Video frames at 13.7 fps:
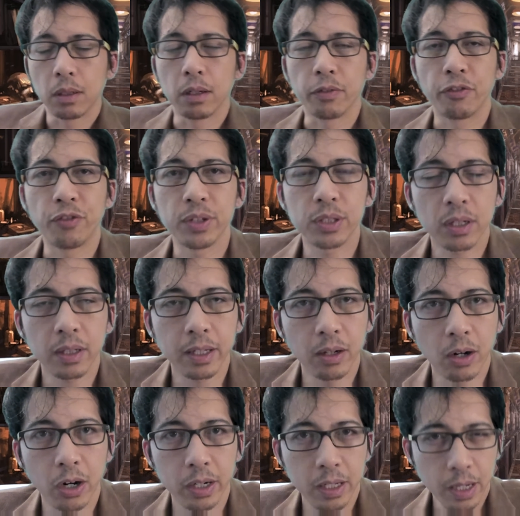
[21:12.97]
physically
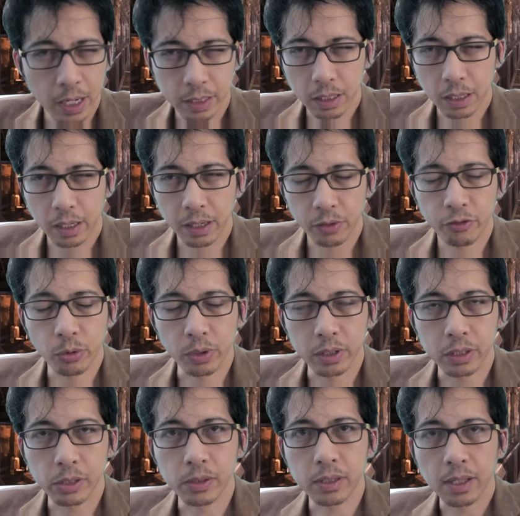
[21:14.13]
hardy, has a high
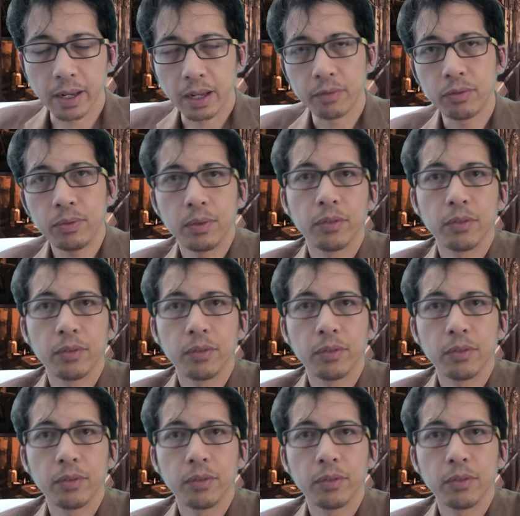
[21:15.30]
fortitude save,